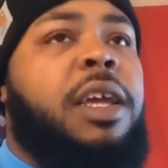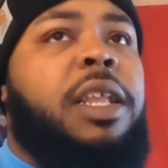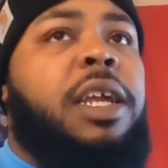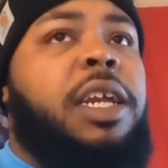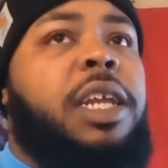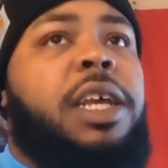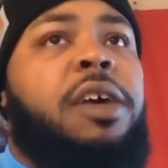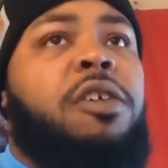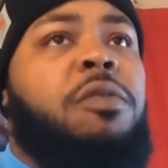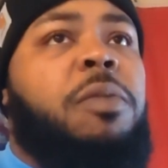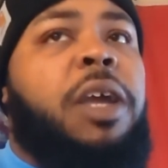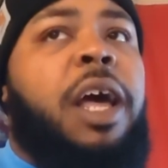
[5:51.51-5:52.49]
Then he
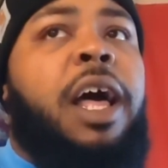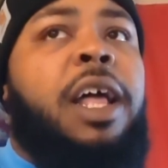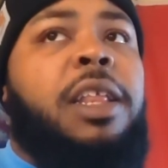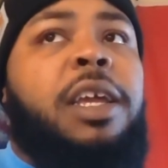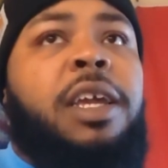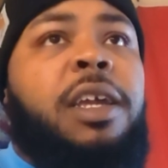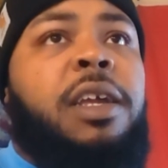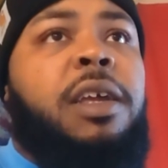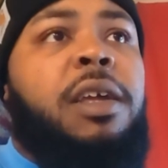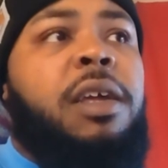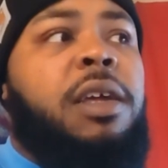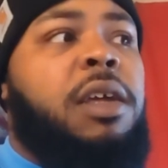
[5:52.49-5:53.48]
tells me, oddly,
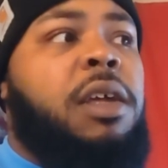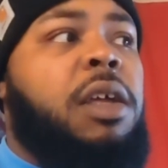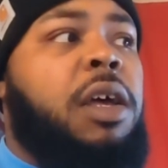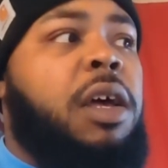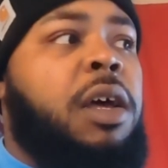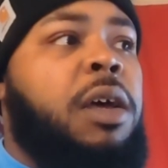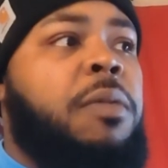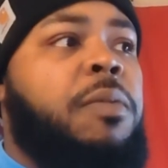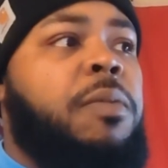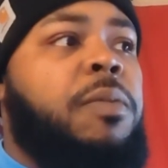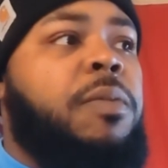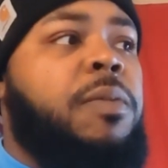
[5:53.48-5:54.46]
um,